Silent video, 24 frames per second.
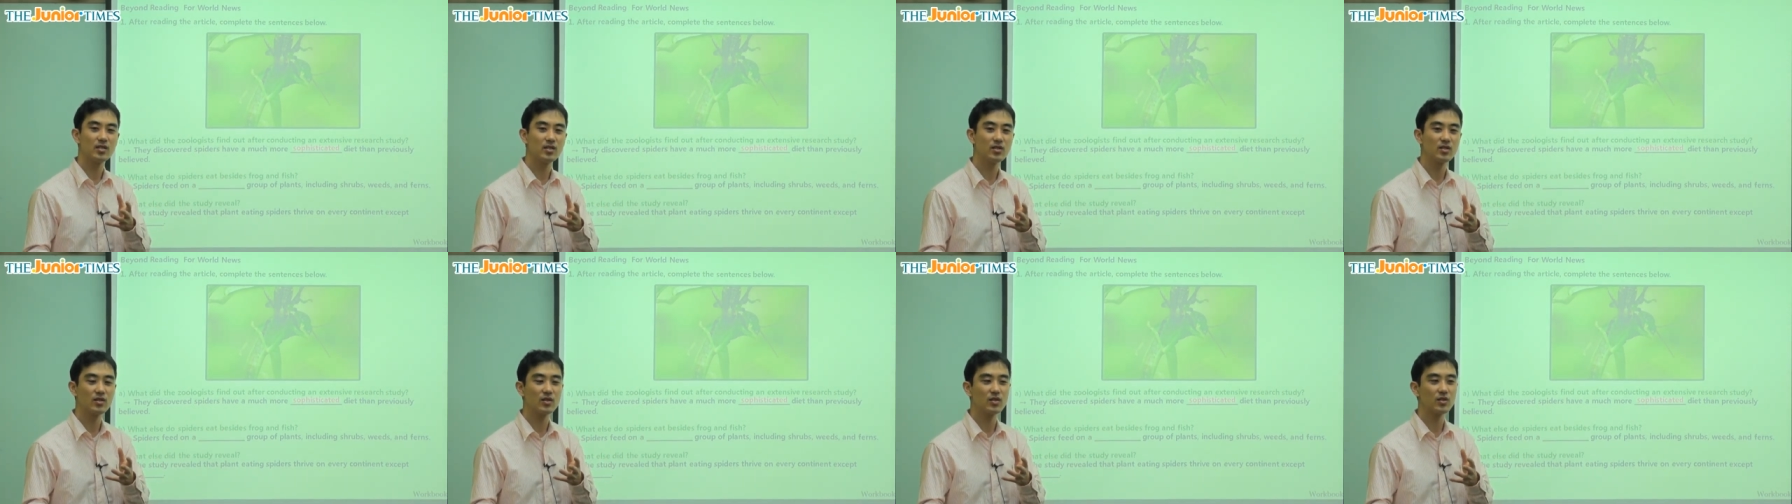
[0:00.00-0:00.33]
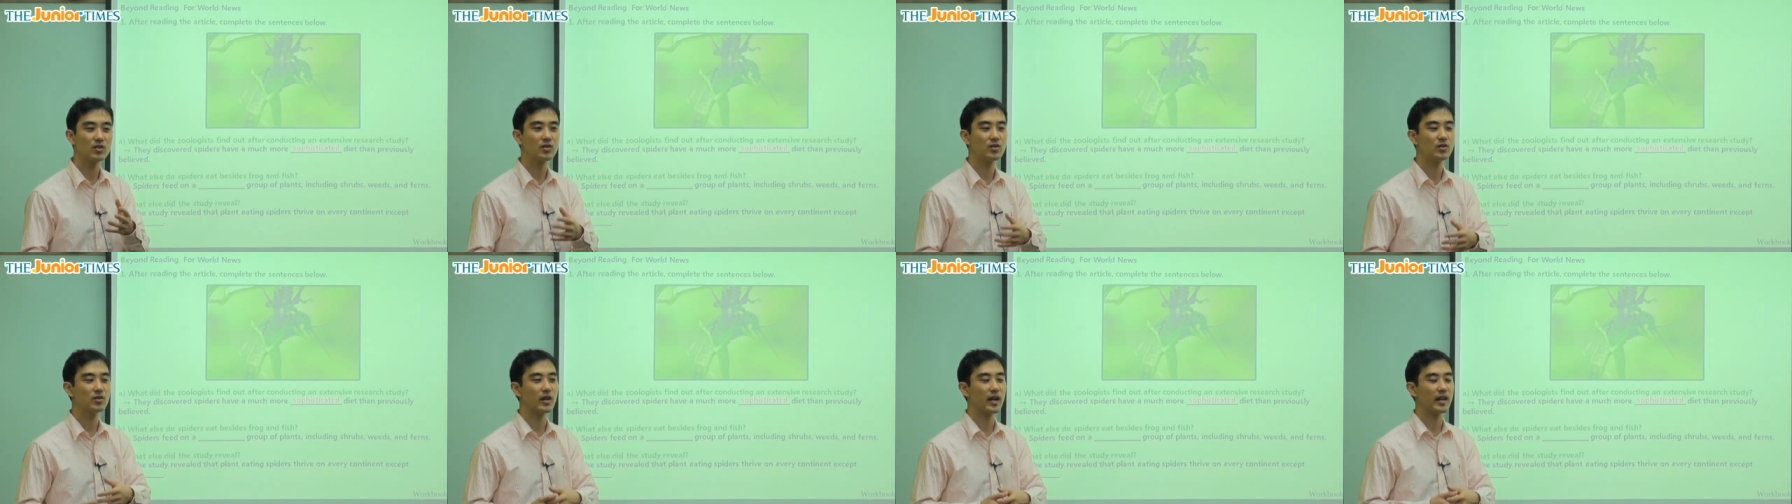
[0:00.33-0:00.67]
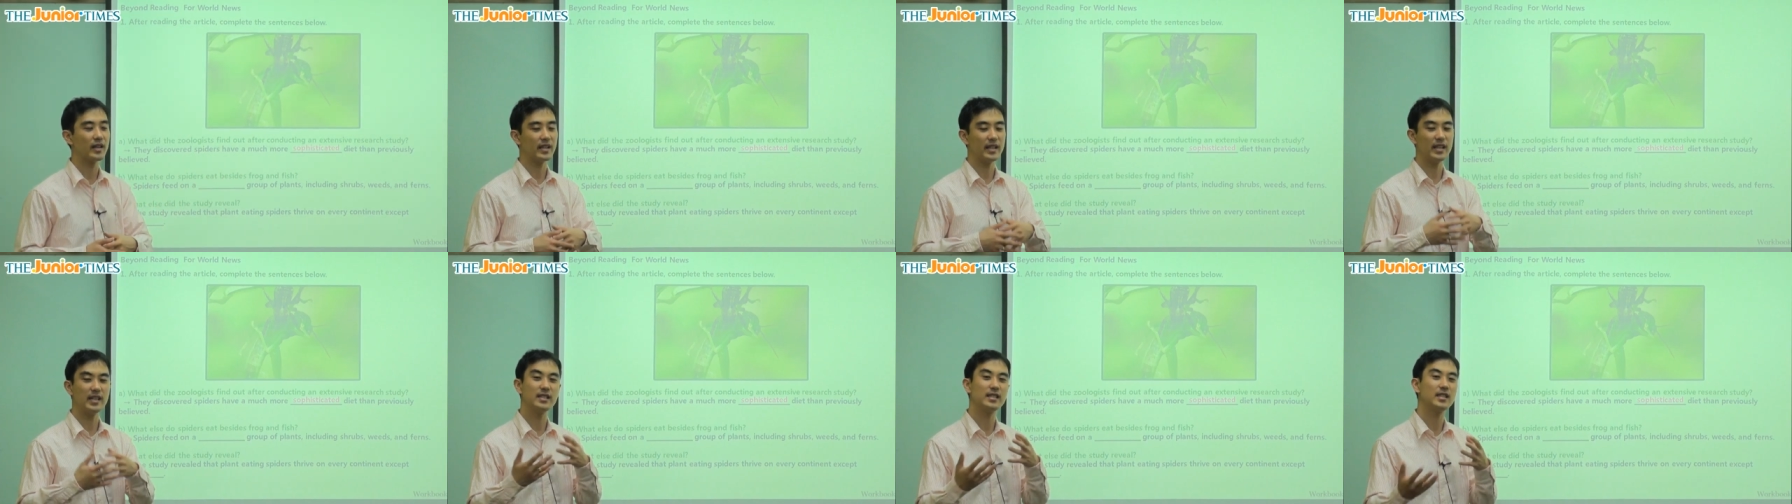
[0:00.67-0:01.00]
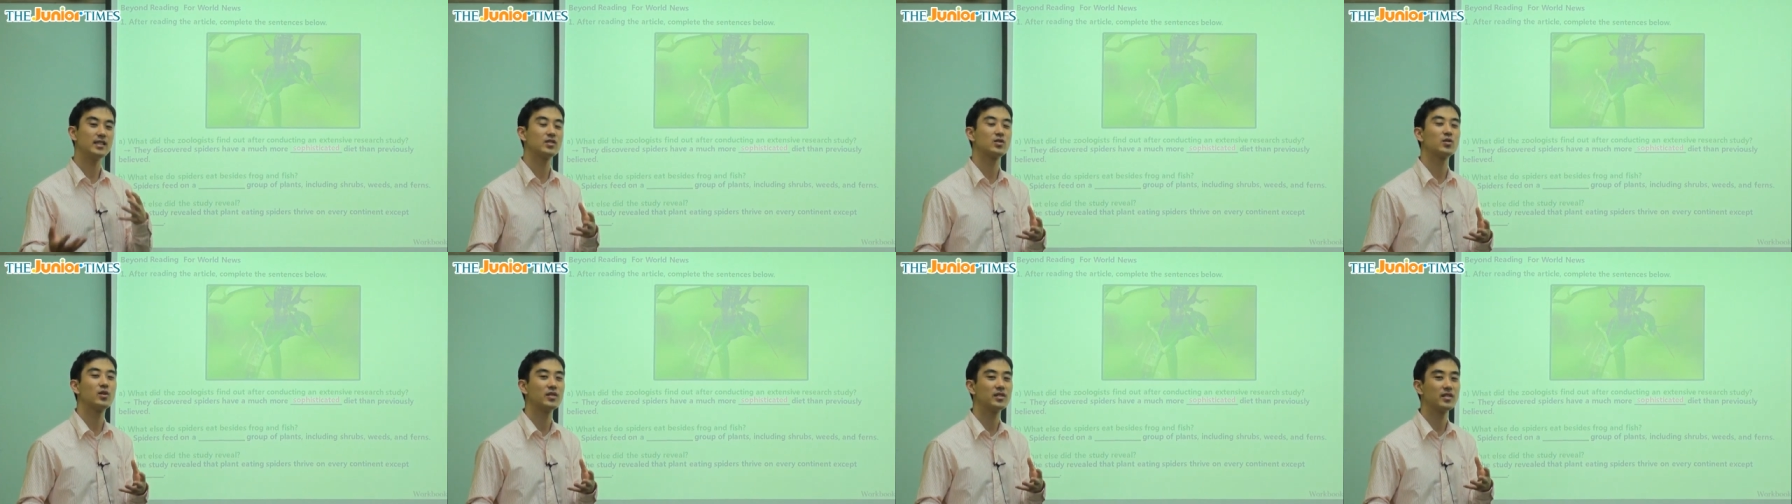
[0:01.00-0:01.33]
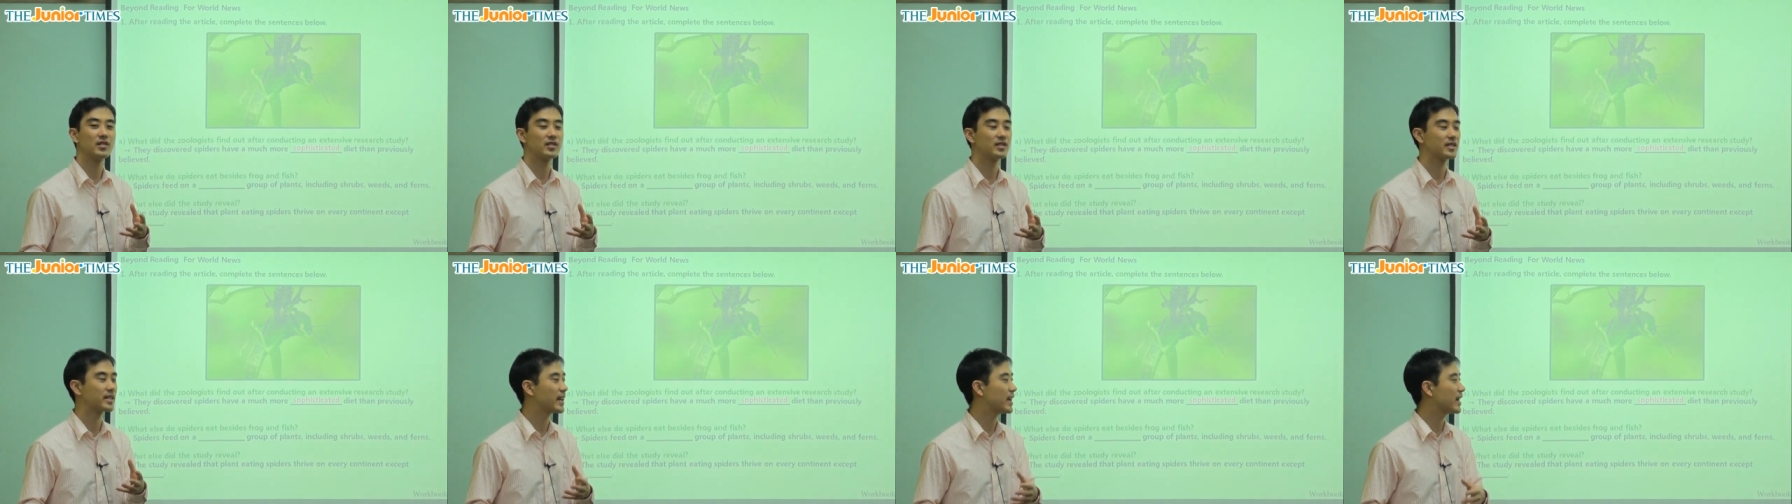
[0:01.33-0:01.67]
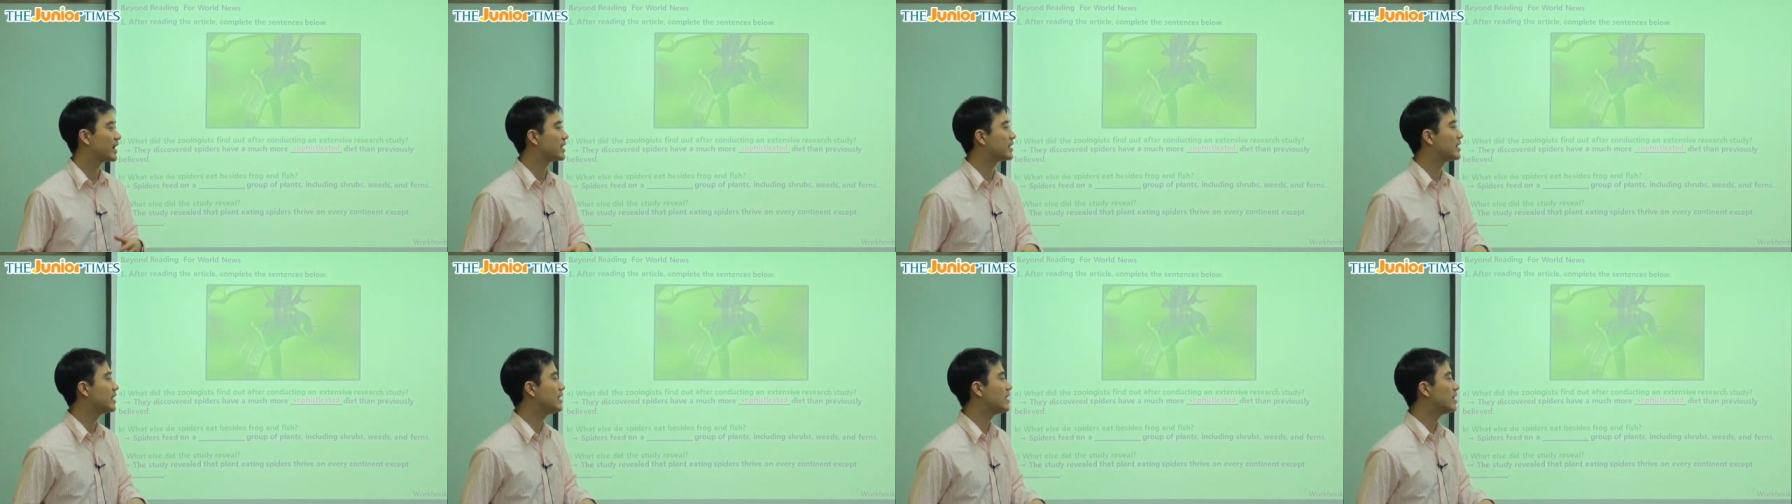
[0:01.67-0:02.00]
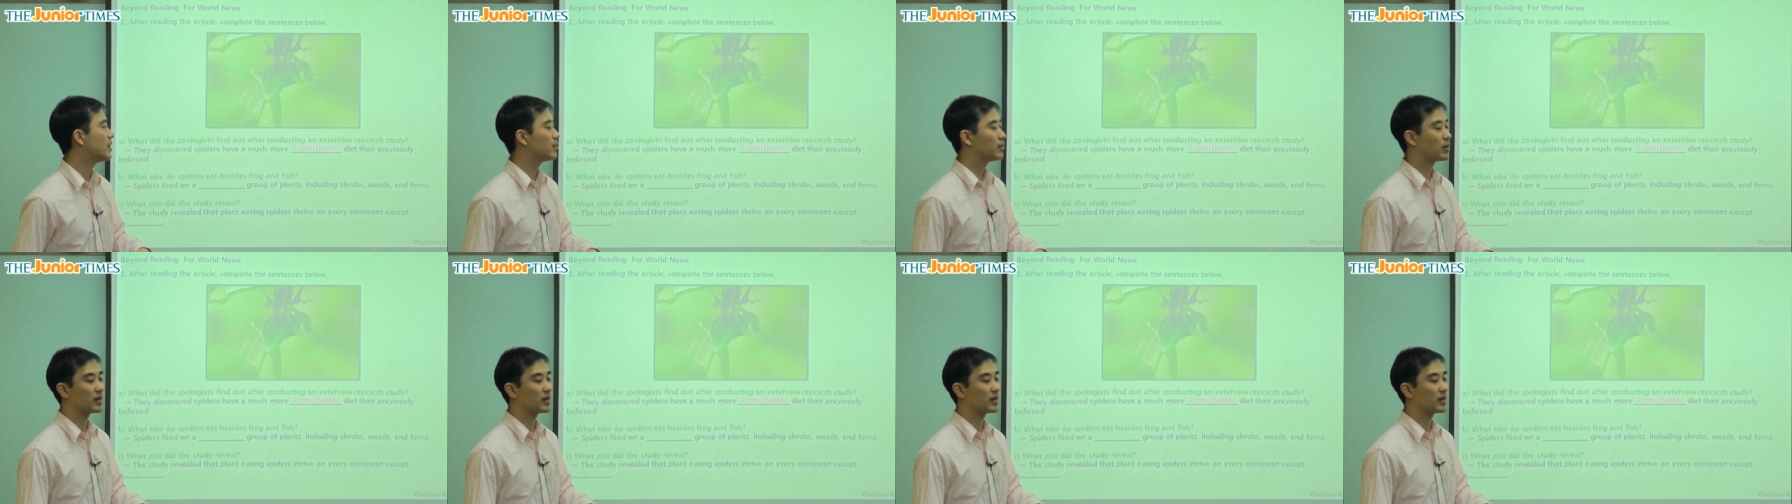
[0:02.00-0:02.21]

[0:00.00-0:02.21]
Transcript: to do and easy to understand.